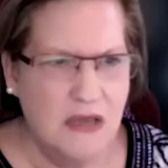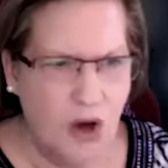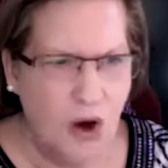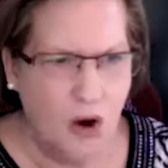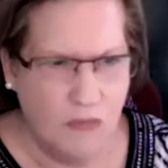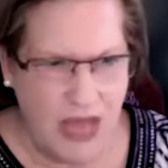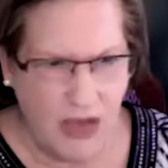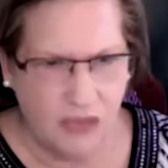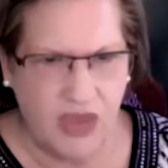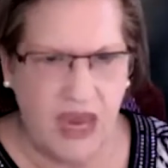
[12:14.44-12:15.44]
the home
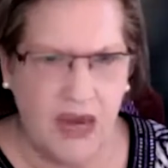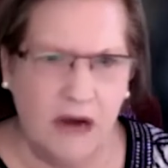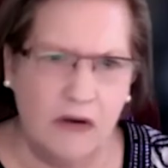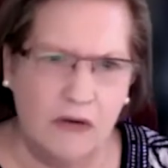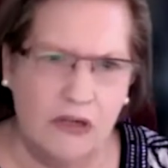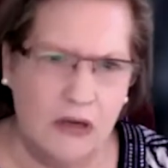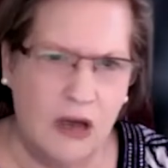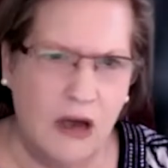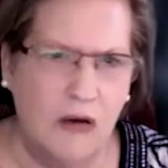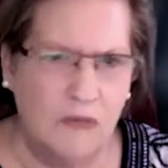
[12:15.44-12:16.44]
health care, you
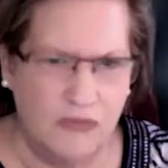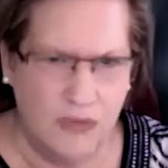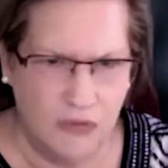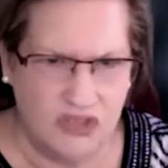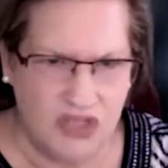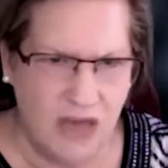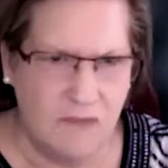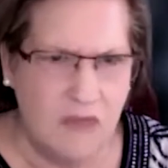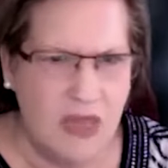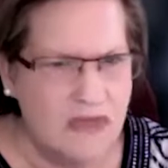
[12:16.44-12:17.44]
know, those
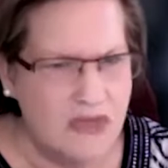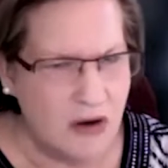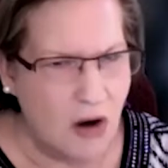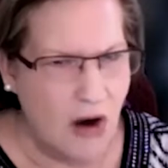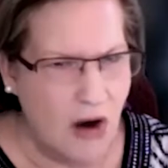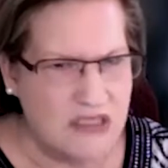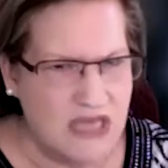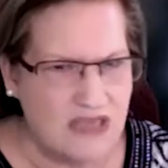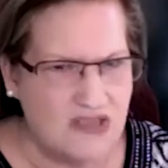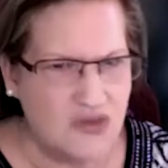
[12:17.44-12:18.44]
type that aren't
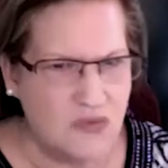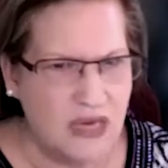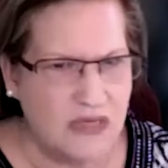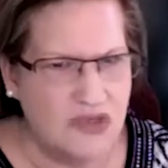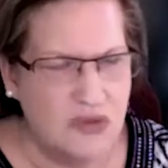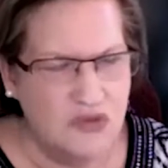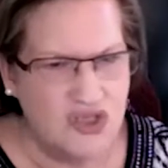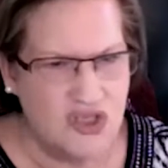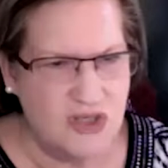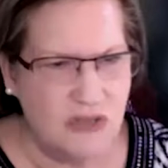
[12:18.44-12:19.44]
as strict. You
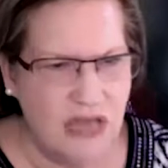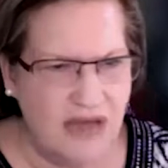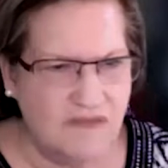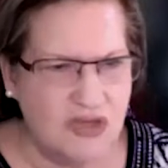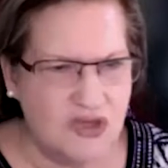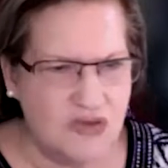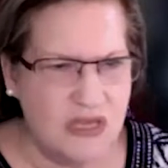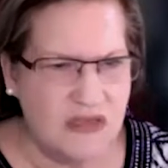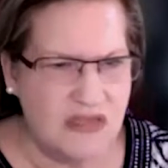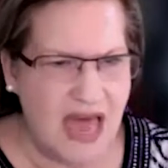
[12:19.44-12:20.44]
still have to
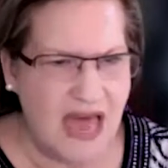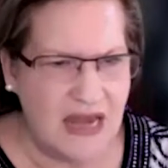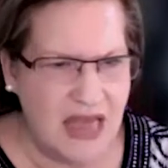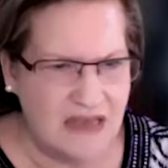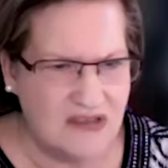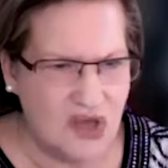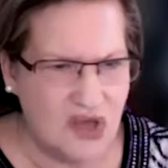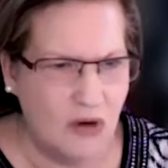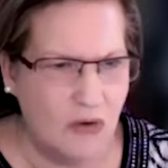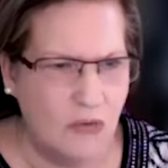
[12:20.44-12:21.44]
treat that as
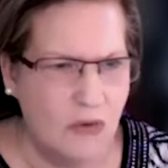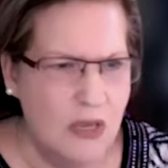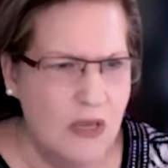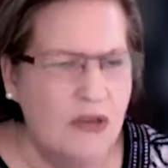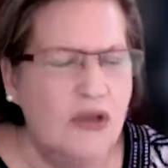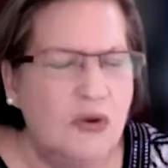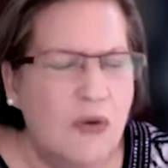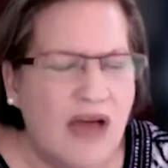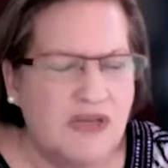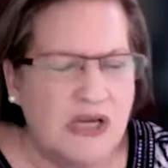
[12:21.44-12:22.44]
though you
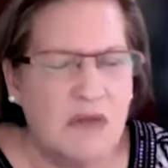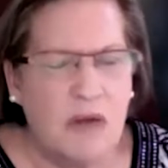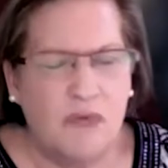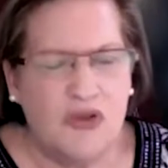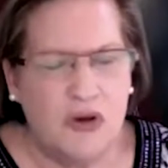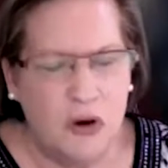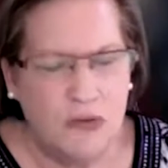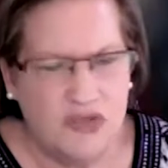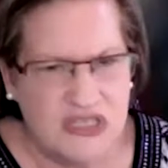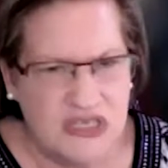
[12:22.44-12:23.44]
have to come up with your
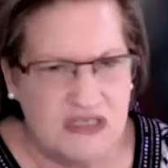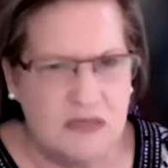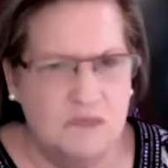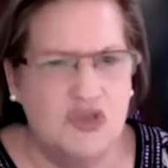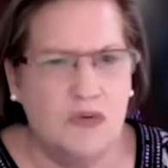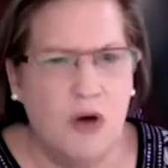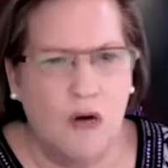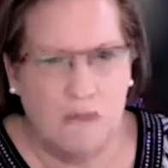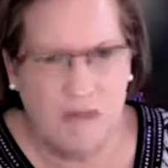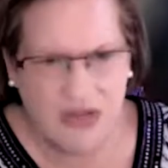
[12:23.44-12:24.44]
own systems, your
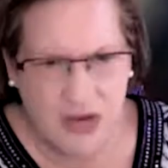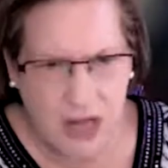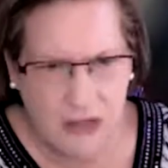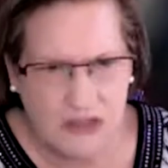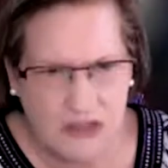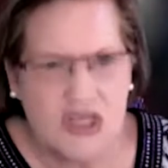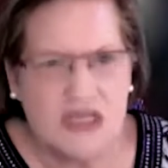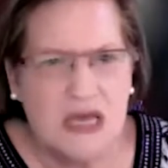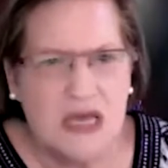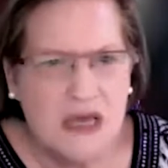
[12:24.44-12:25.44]
own
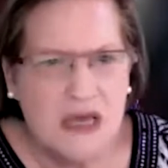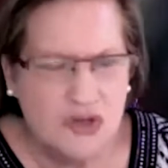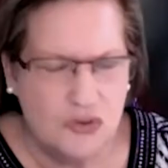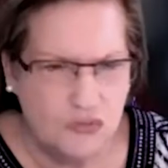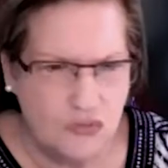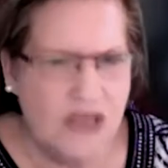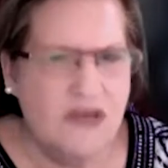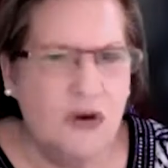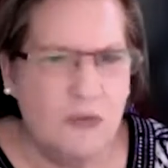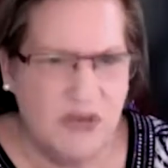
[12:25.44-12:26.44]
methodologies to
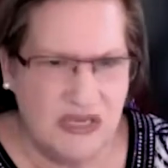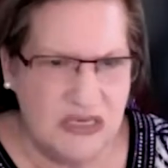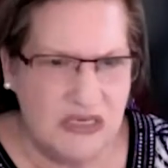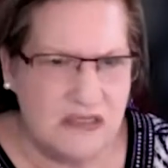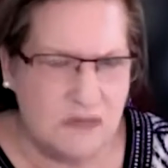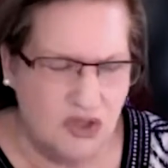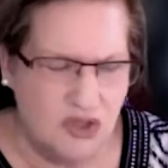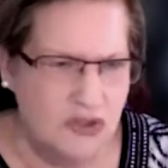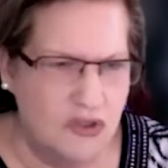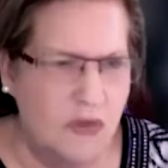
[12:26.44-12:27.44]
run your business. What
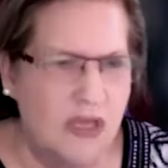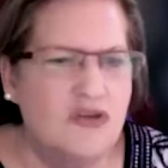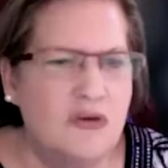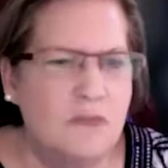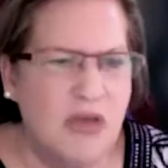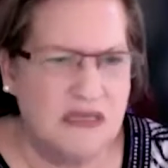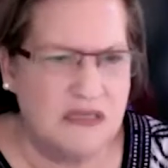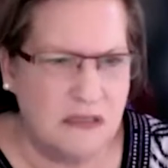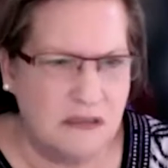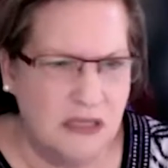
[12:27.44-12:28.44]
you're doing is you're
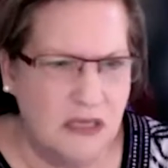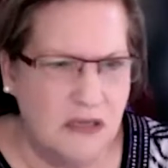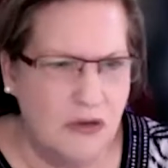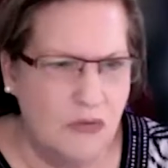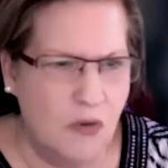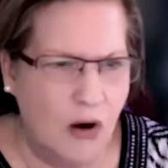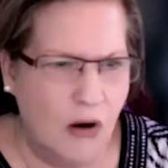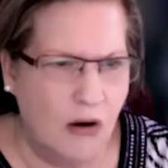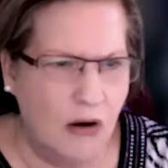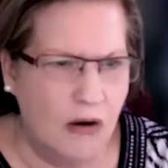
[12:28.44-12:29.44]
basically, you
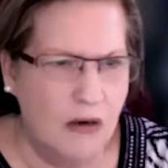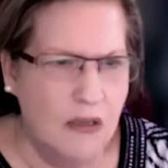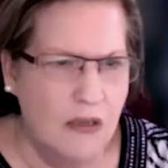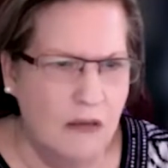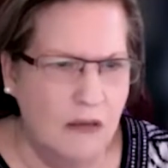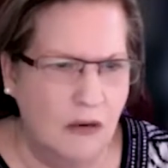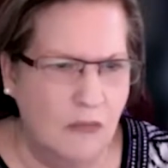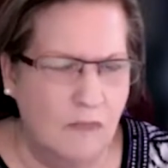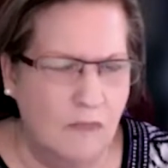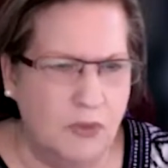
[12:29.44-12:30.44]
are, you
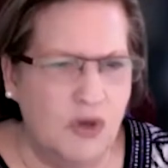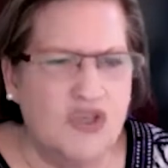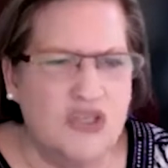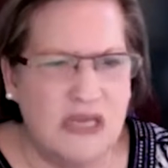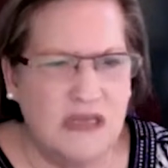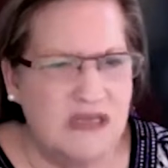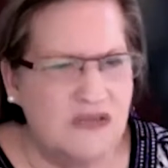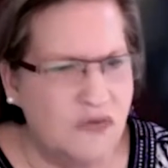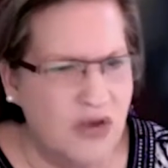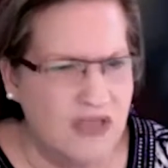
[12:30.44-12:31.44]
know, purchasing this
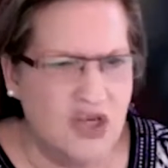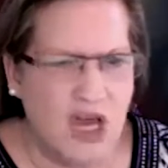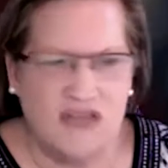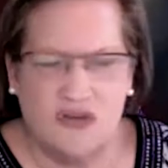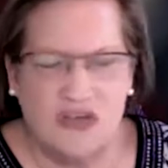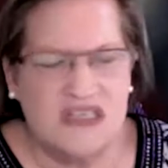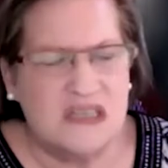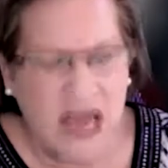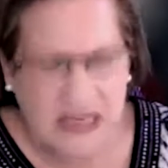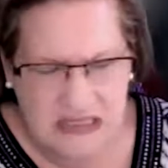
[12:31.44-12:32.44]
franchise or this
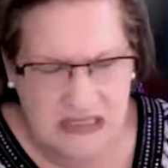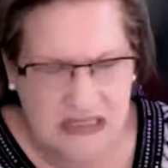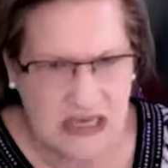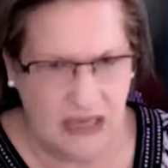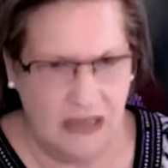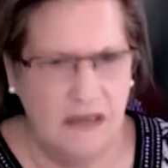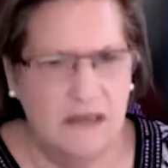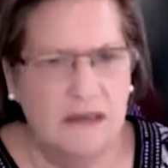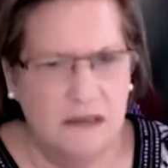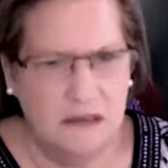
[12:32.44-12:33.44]
licensing
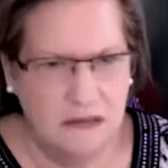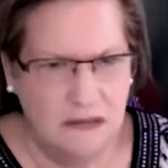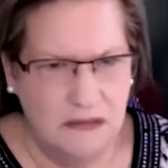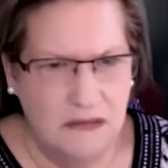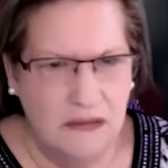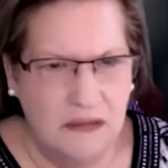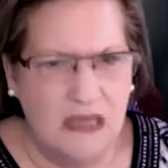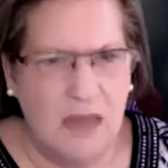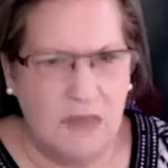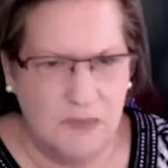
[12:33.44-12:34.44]

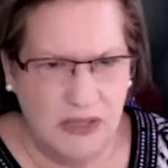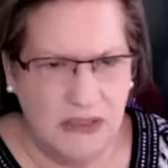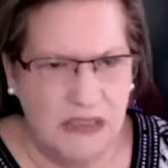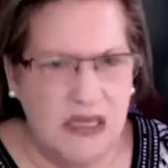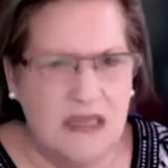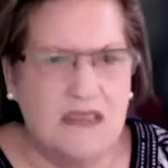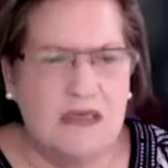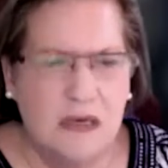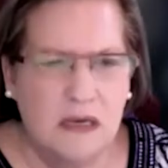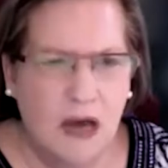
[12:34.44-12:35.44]

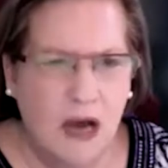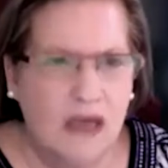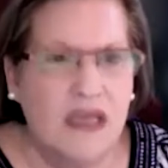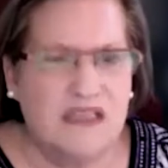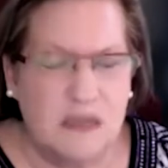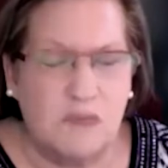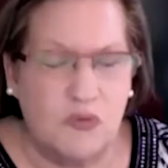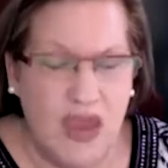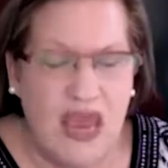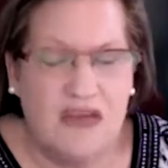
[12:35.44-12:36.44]
capabilities. Uh, it's the
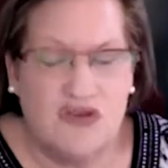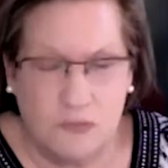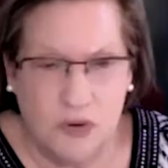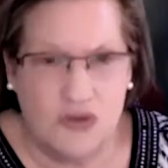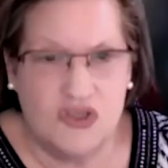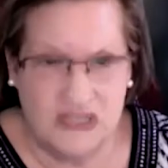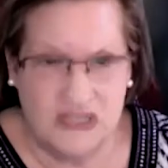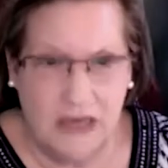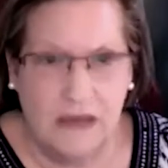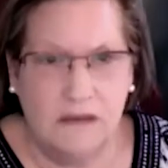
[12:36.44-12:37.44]
brand you're
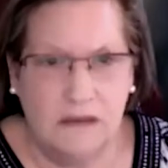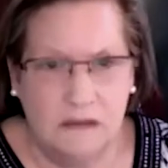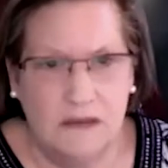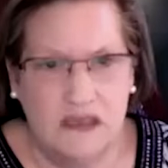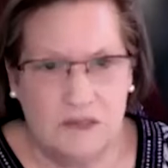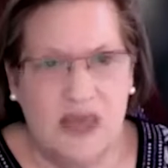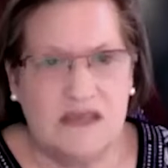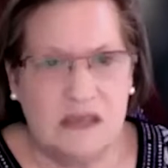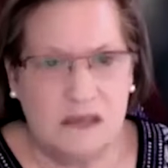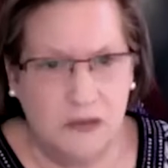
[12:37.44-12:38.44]
purchasing, is
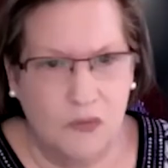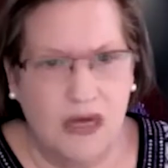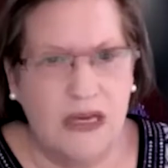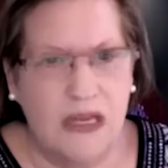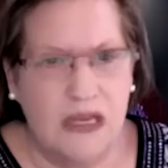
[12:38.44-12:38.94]
basically what it